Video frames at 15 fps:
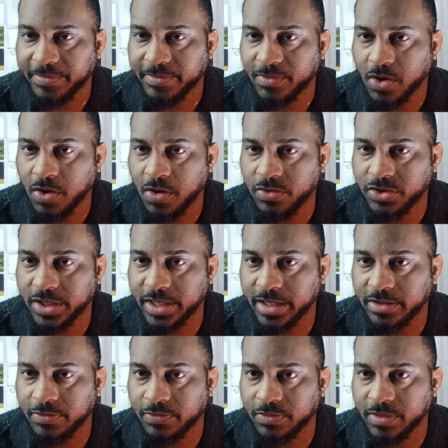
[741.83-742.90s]
Oh, she
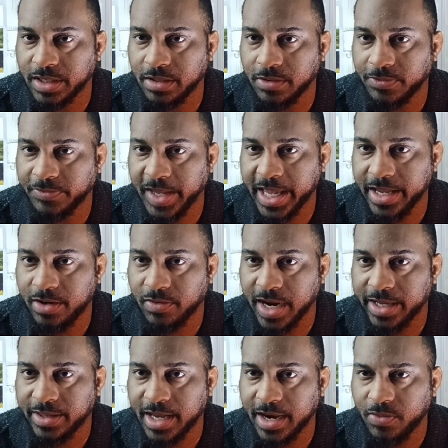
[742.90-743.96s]
gets real vague
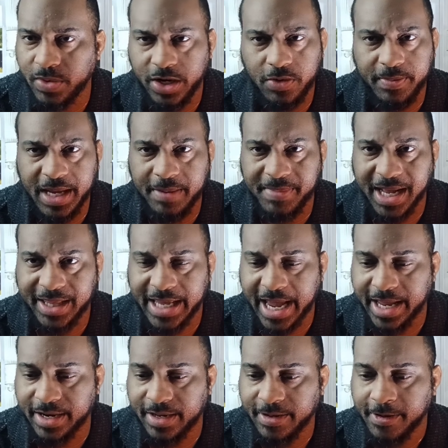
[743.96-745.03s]
right there. What do you mean by
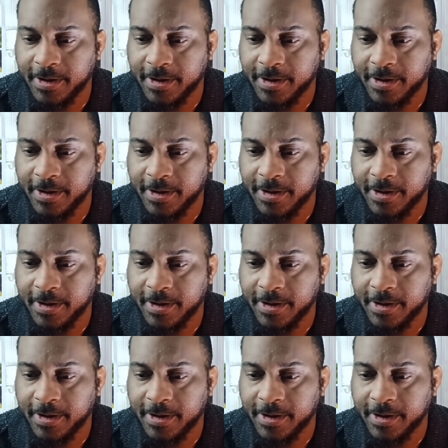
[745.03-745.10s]
that?